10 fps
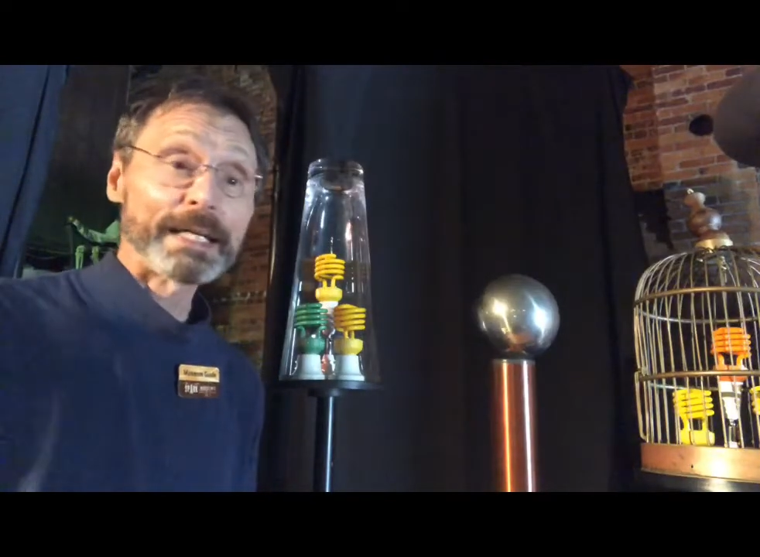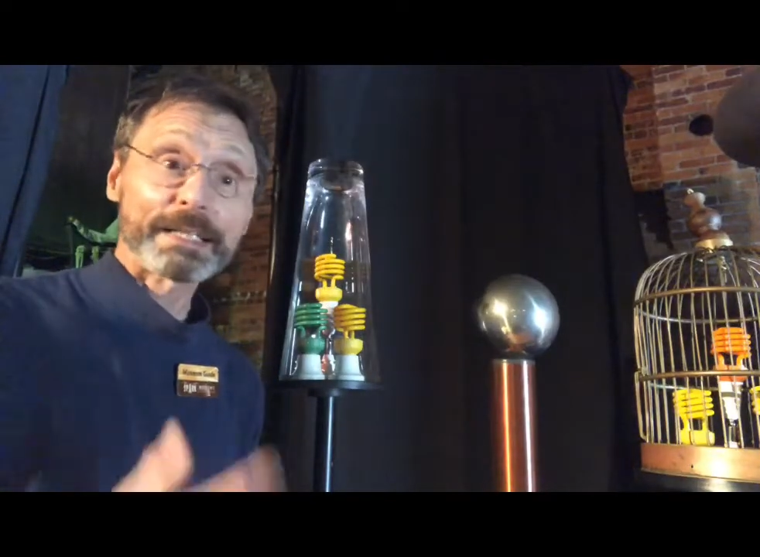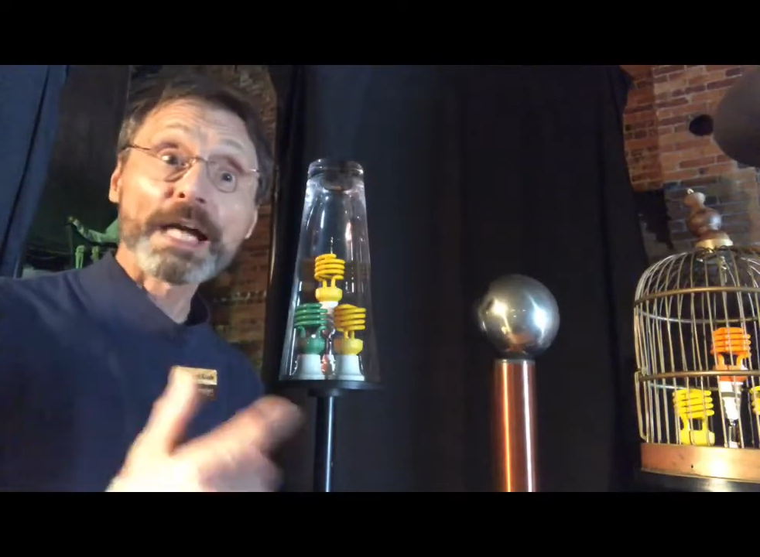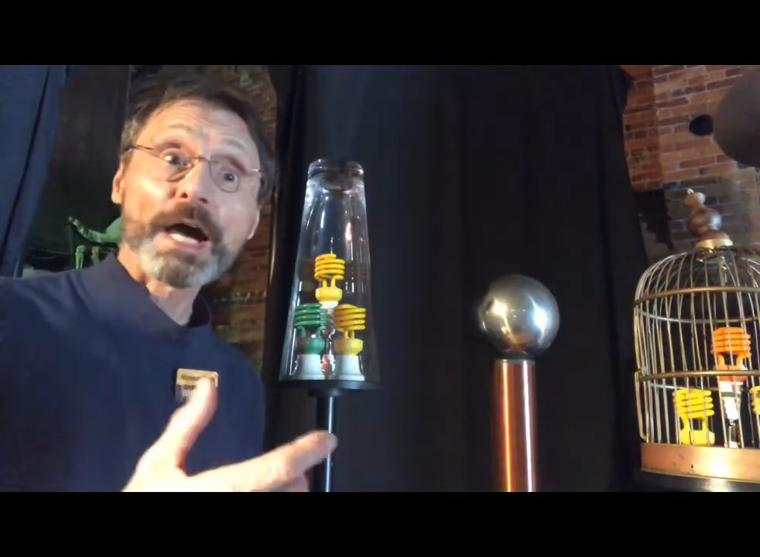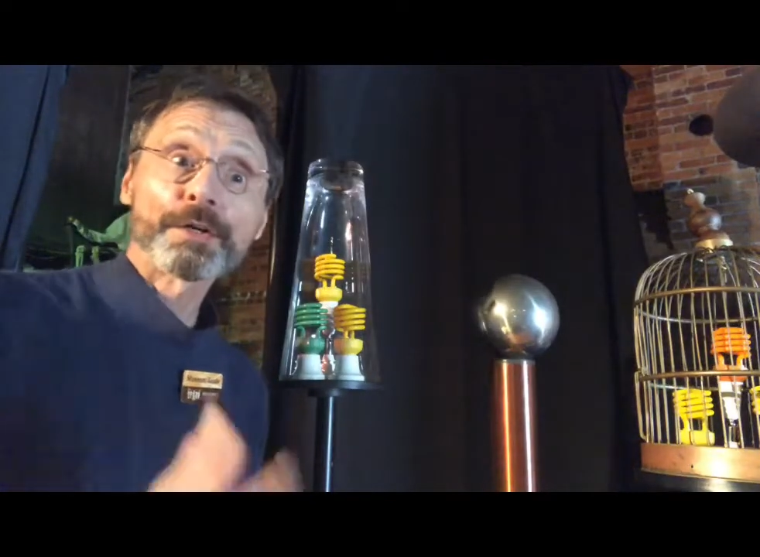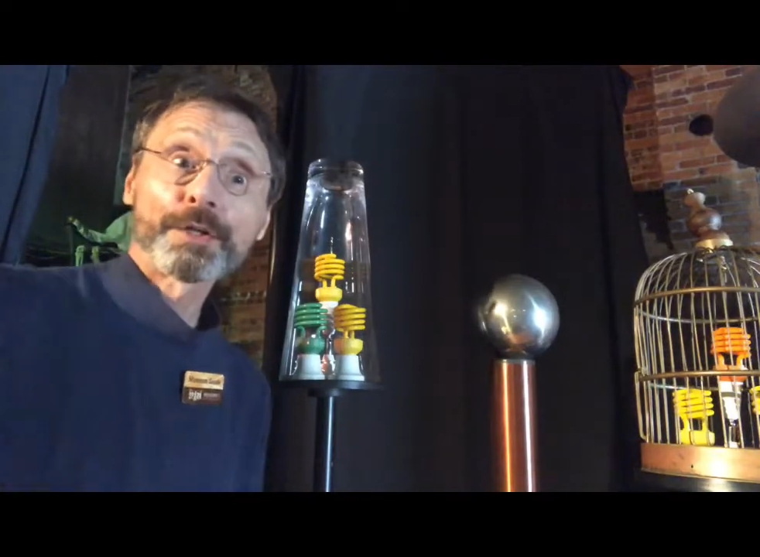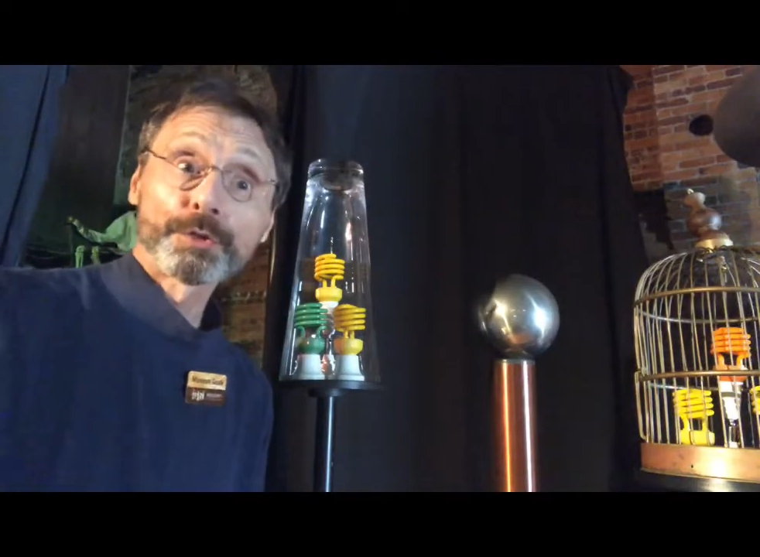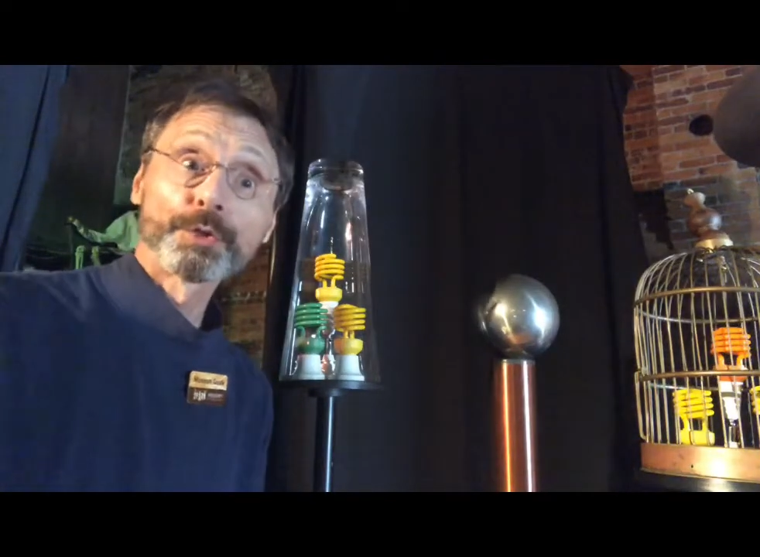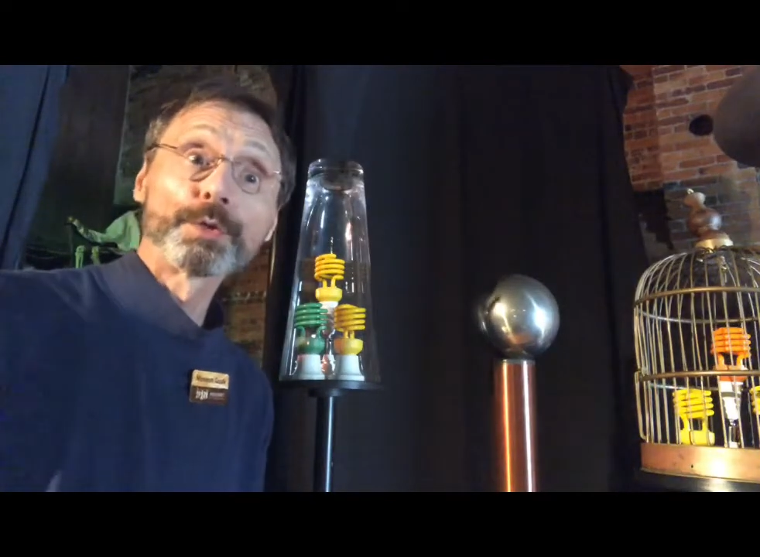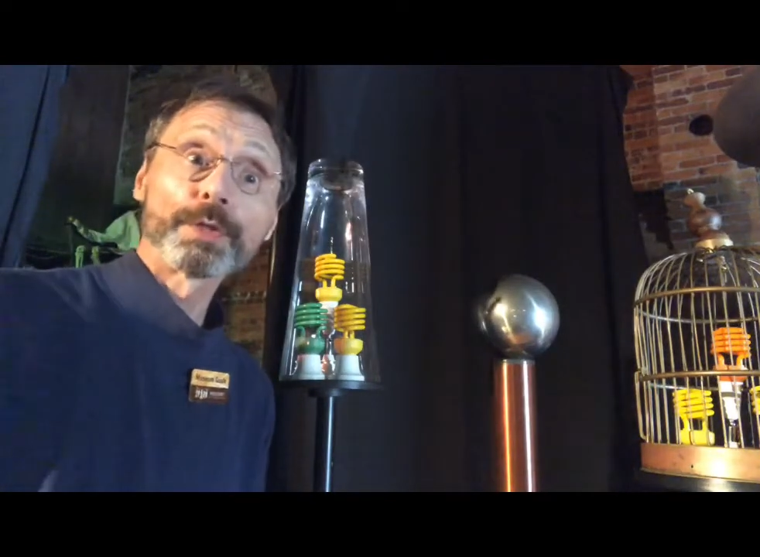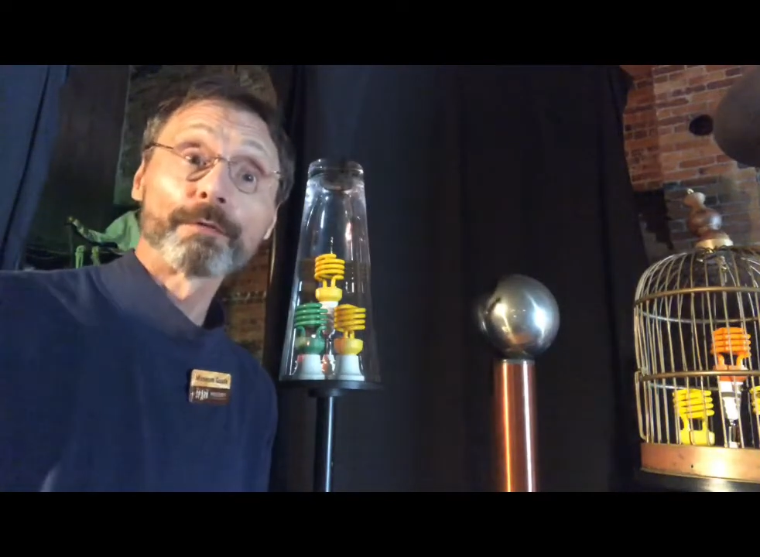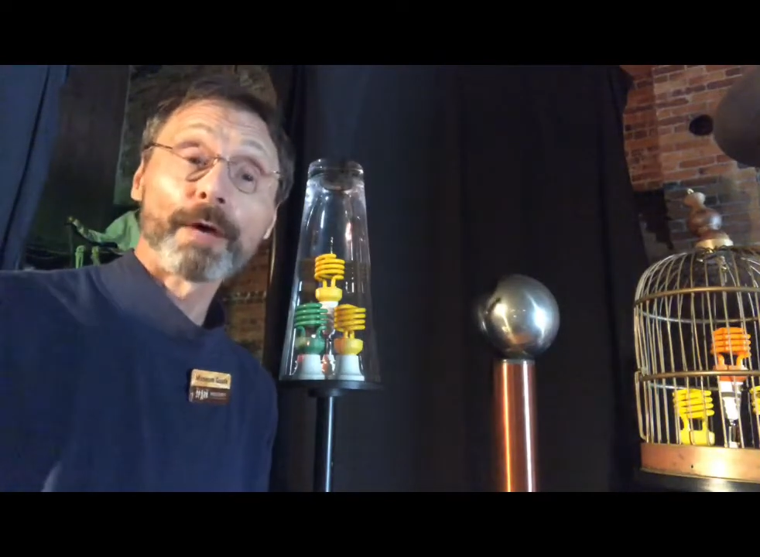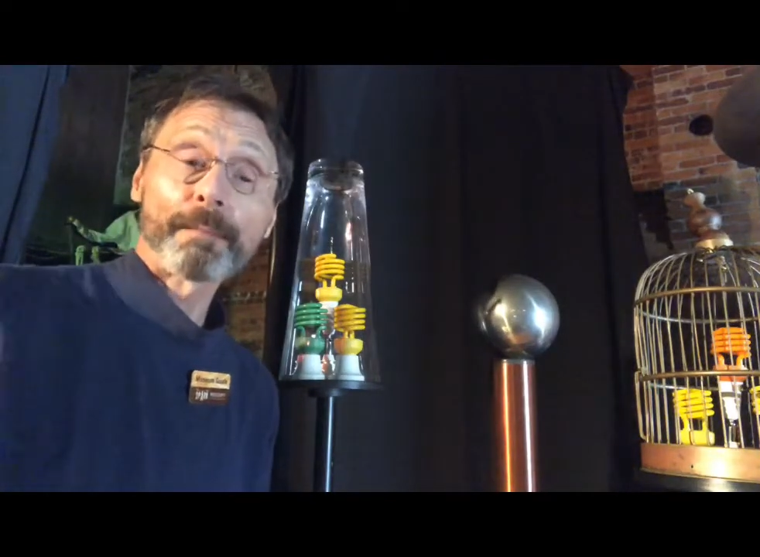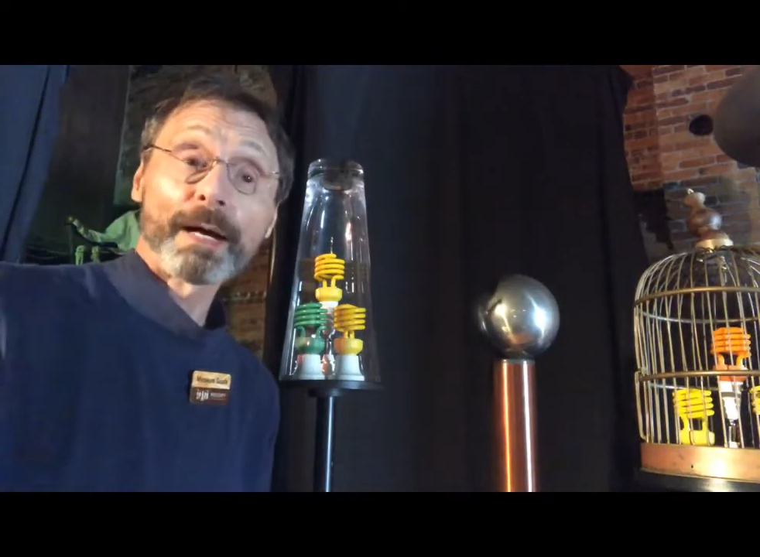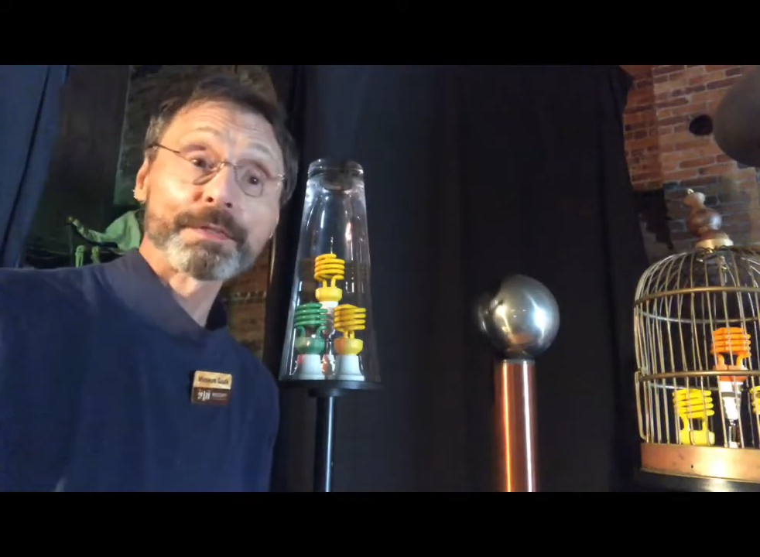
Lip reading: of counterintuitive, I might